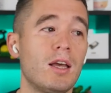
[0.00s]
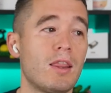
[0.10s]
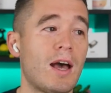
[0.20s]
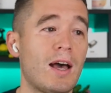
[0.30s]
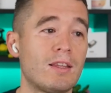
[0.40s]

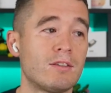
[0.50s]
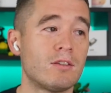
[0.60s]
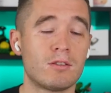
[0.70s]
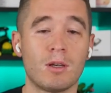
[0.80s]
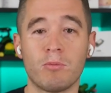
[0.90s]
that this
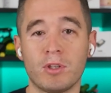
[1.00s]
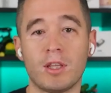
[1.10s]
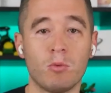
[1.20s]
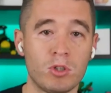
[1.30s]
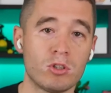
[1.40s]
is something
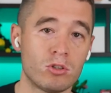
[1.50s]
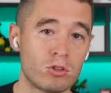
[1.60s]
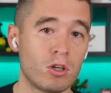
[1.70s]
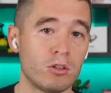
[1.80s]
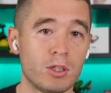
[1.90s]
that we should
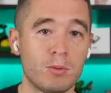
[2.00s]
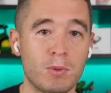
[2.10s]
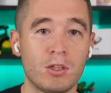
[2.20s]
strongly be